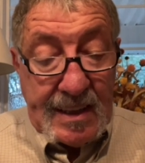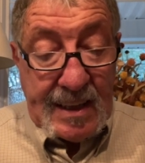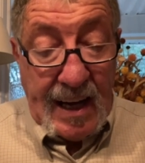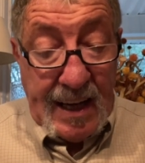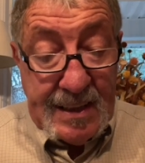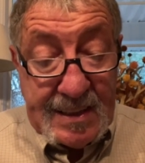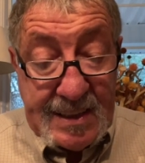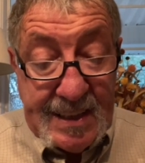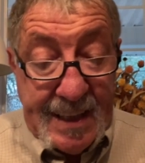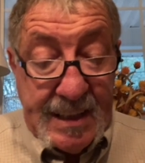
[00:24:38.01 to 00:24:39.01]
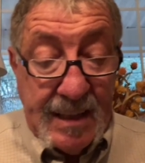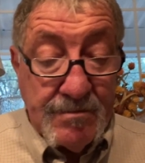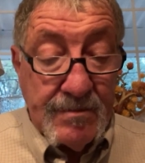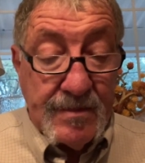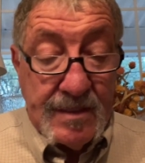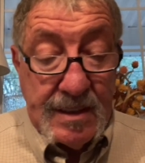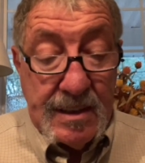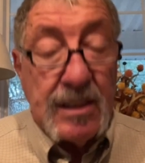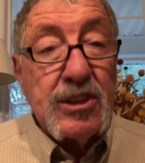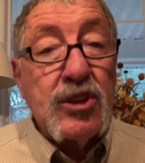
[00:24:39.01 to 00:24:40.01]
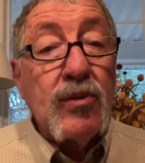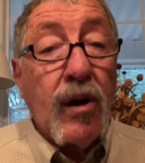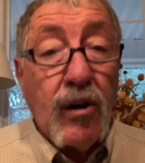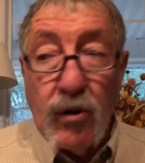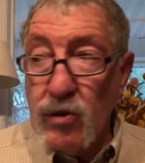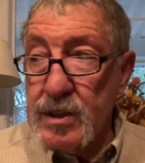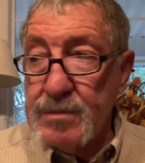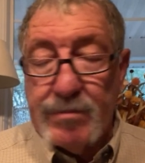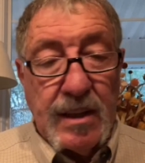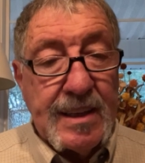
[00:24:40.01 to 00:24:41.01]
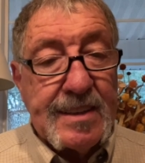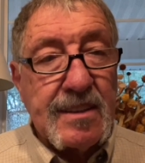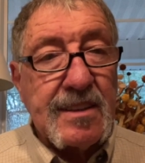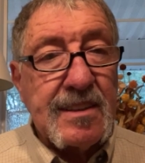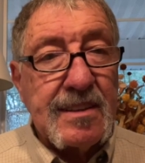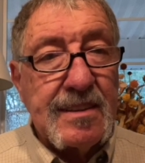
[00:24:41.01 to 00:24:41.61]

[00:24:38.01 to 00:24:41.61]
God sent him to a holy place.